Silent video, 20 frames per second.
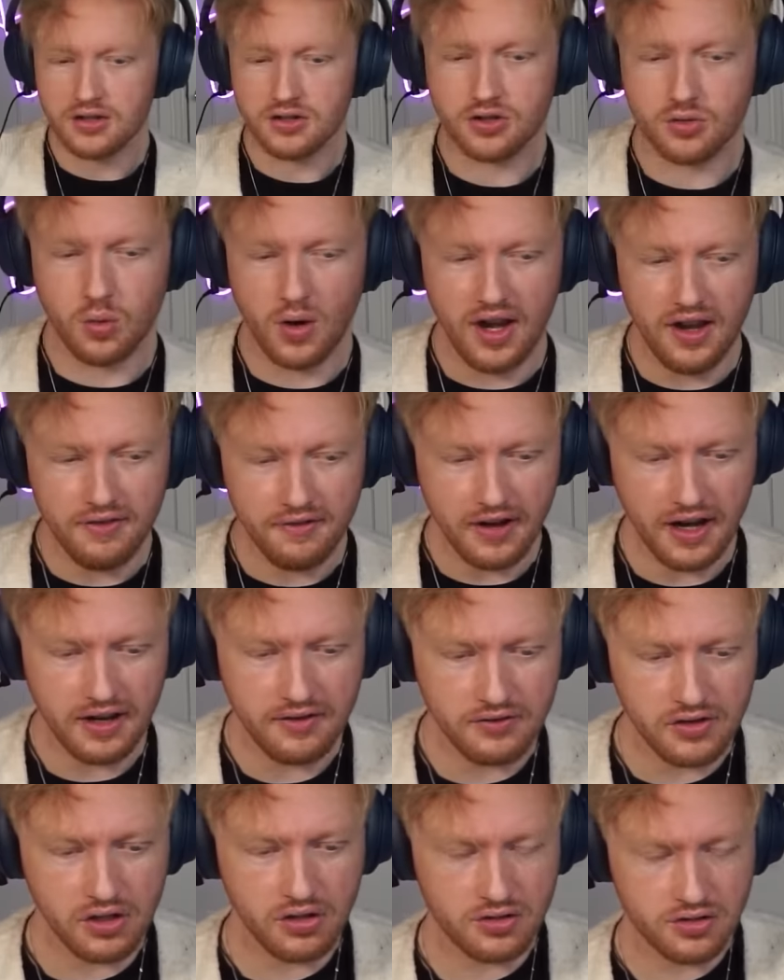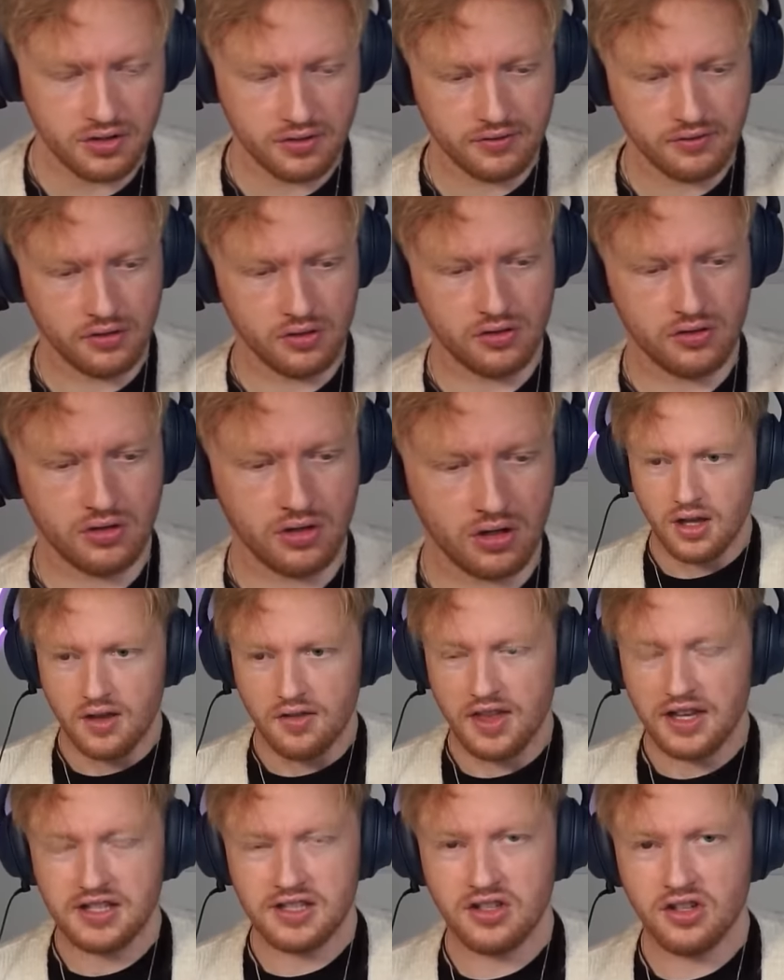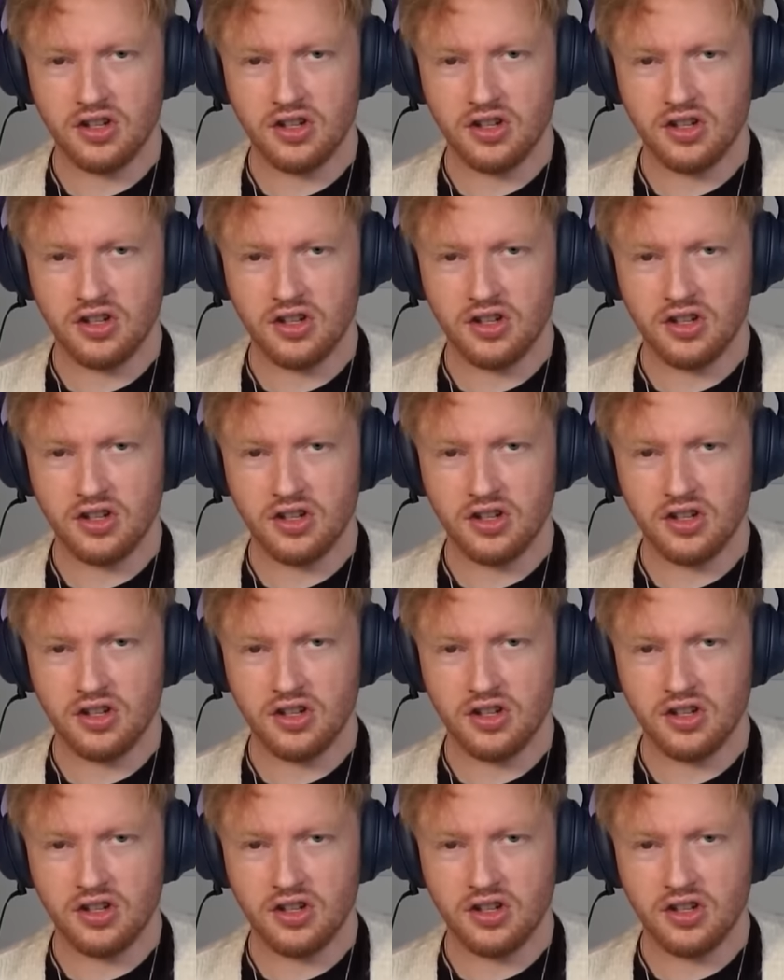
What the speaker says: 25 years in the future. This is the year